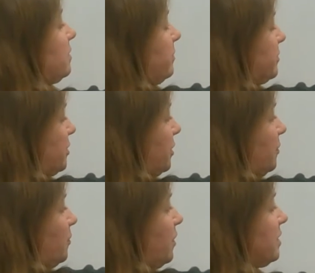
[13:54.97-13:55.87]

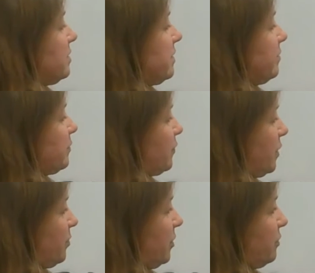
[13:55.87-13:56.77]
1 times
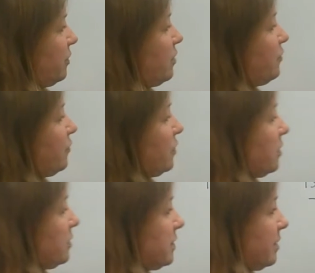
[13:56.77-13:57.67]

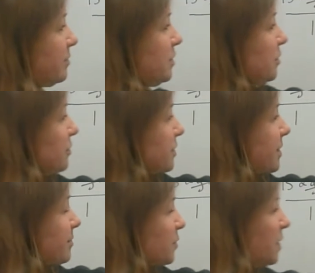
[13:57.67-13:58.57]
40.304 times 2
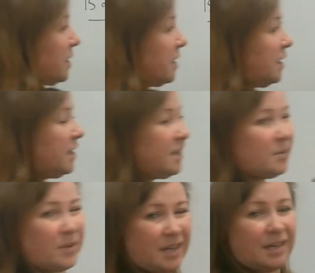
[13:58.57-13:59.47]
times 1.
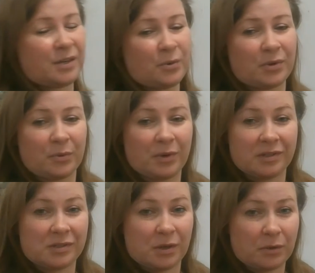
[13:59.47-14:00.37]
We can ignore the
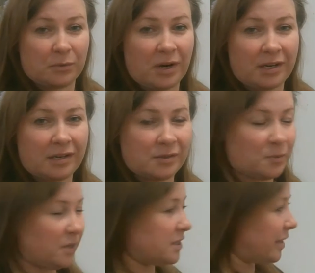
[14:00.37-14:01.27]
ones though, right? Because 1